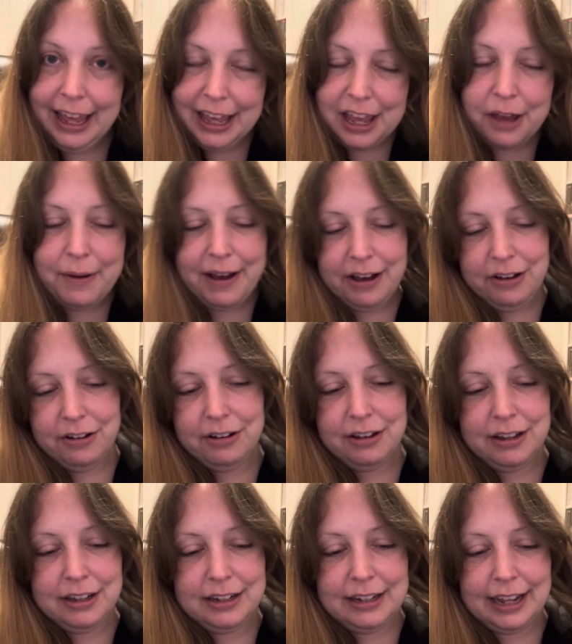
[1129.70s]
out,
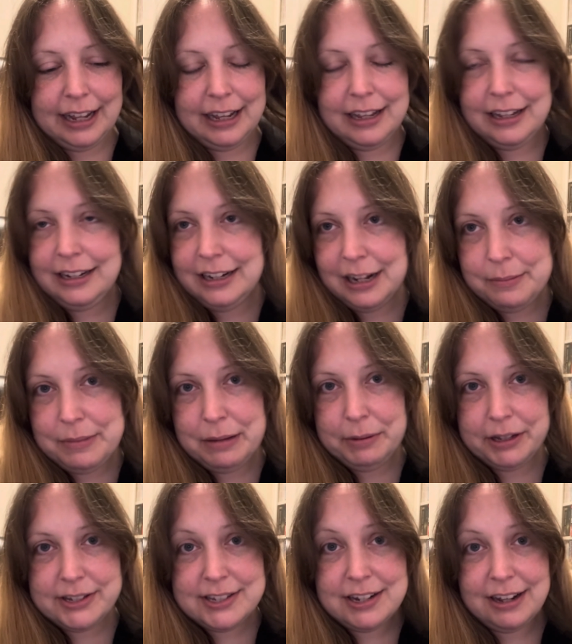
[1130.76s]
like, you know, maybe
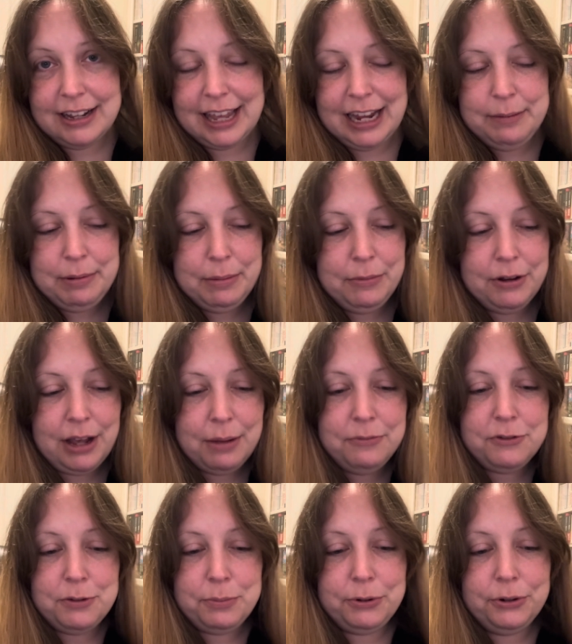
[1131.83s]
I'll start getting a bit more
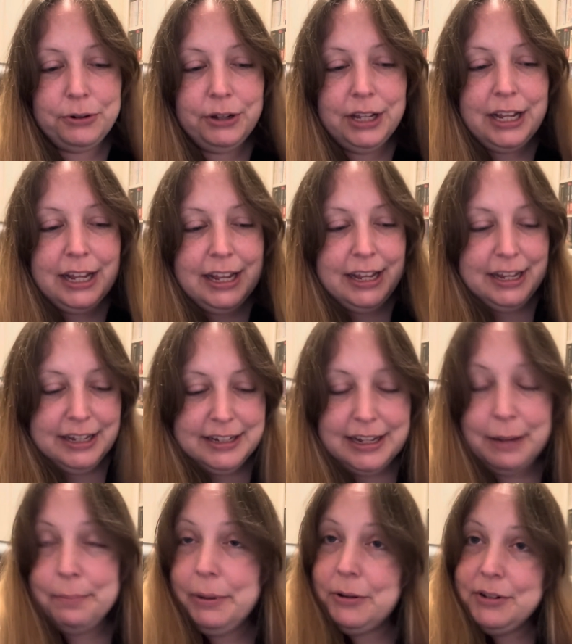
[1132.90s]
comfortable
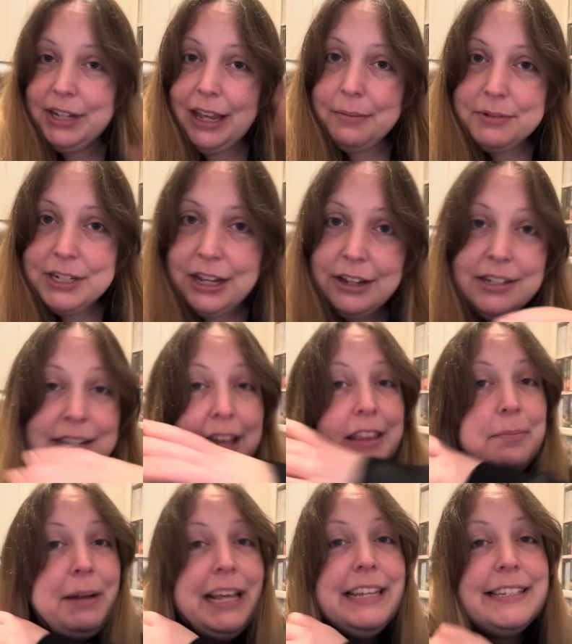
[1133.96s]
and building up to going to
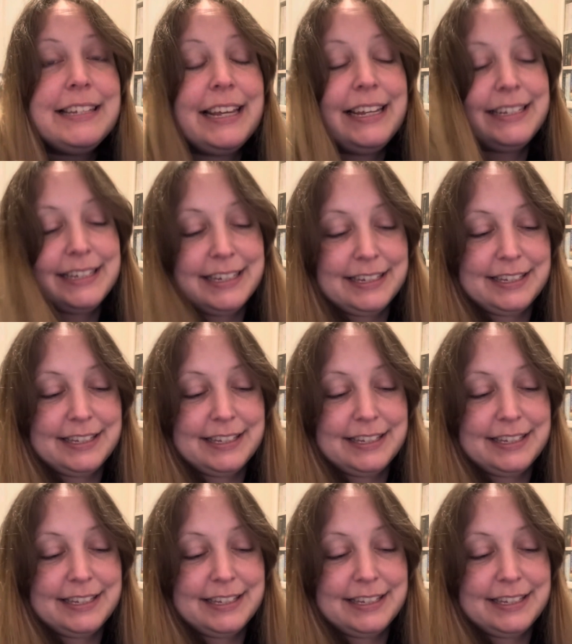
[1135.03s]
other places.